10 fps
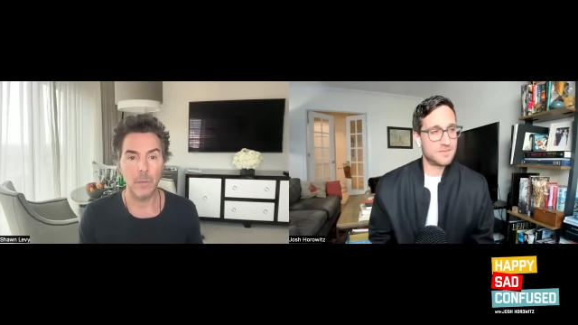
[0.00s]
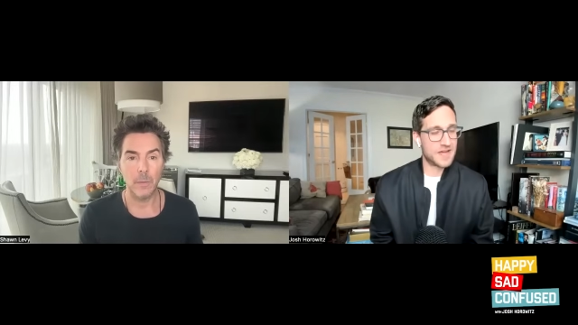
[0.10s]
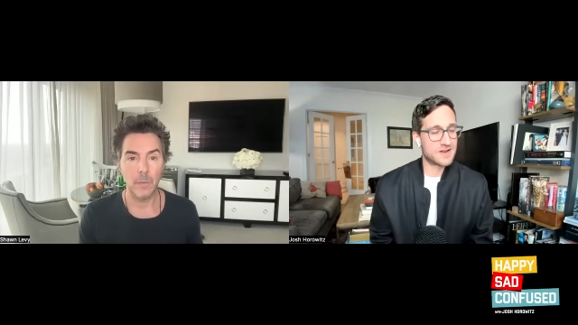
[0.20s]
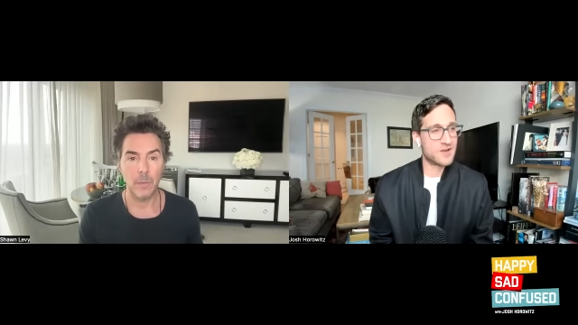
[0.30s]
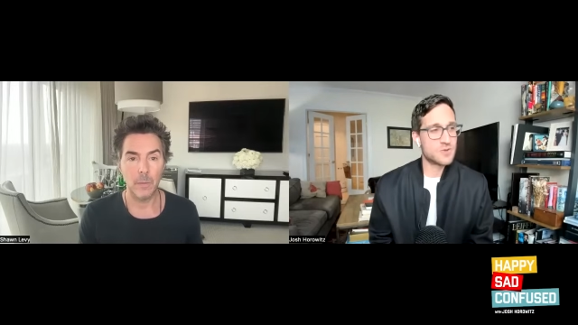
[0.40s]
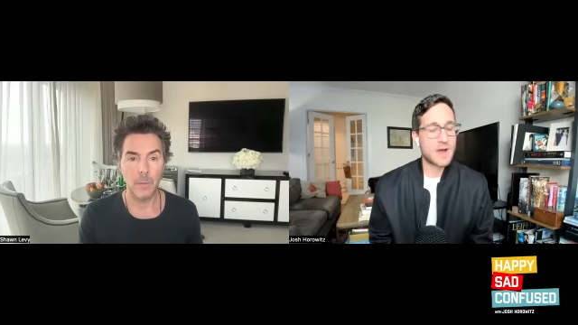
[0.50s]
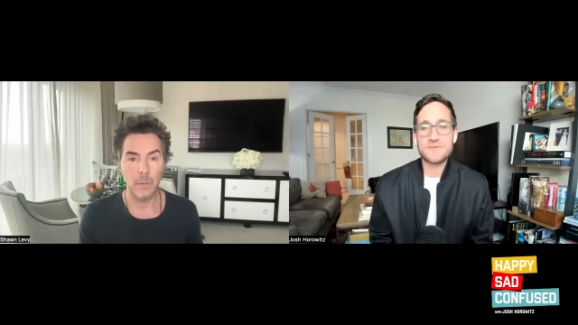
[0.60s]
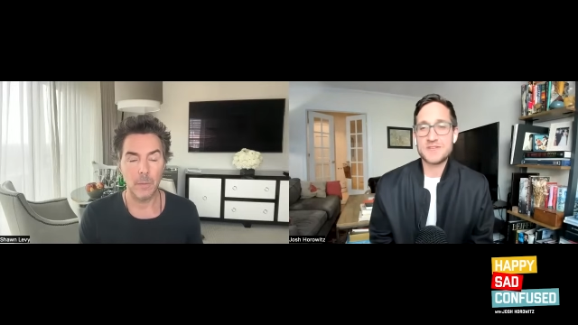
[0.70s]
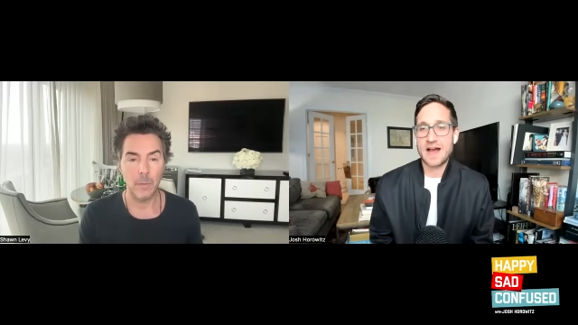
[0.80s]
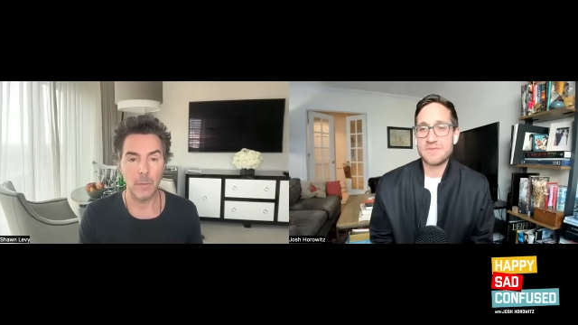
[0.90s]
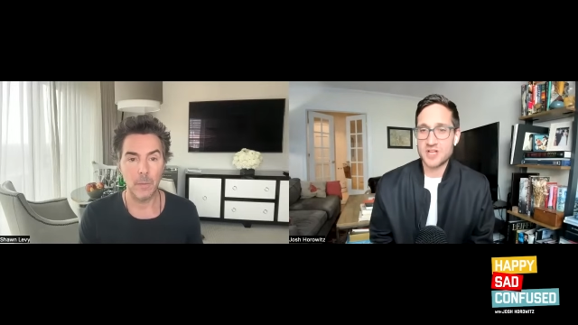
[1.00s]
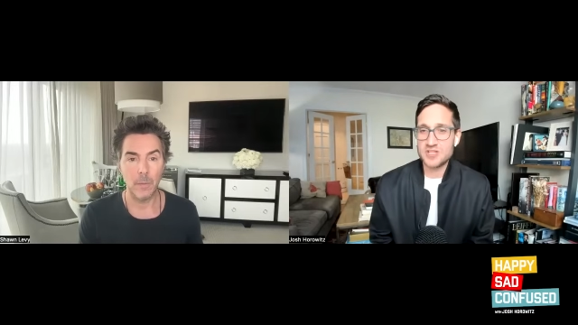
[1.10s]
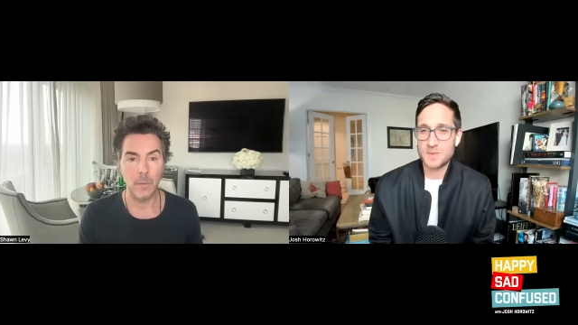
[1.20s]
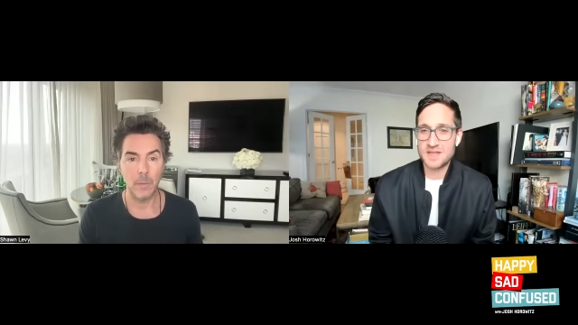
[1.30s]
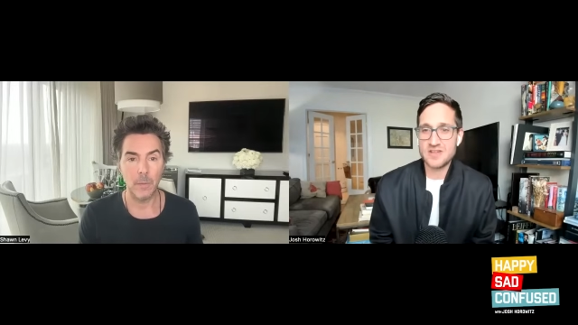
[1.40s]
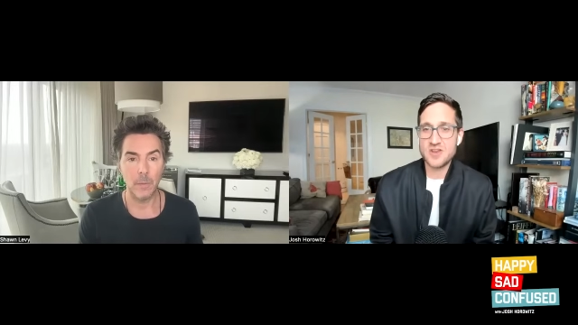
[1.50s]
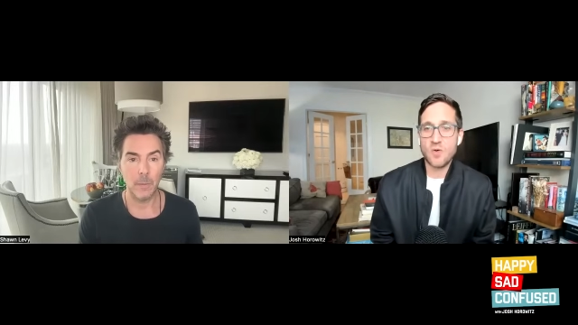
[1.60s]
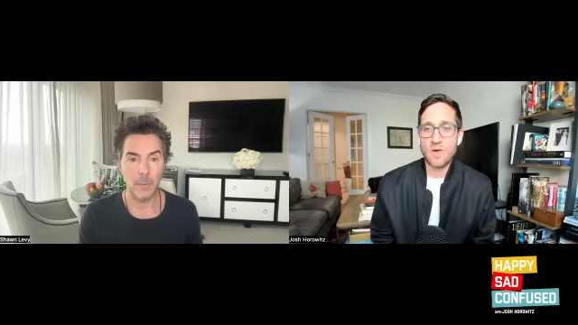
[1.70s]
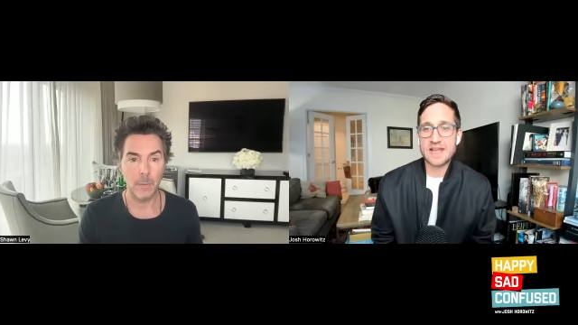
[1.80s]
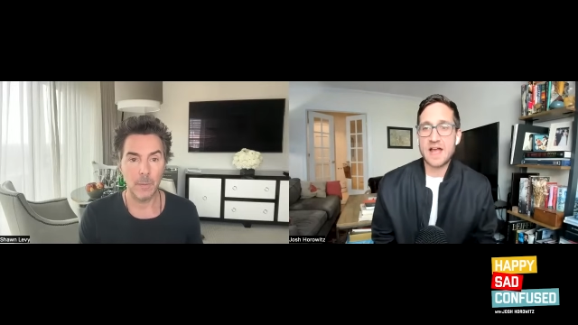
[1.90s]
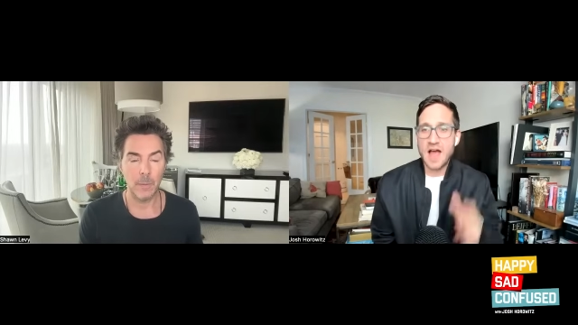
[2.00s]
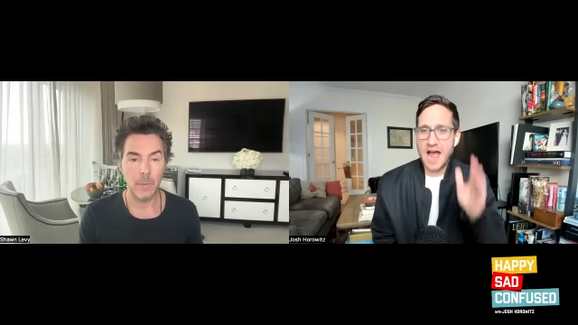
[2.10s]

Speaker 1: i don't know you have to have judgment and know like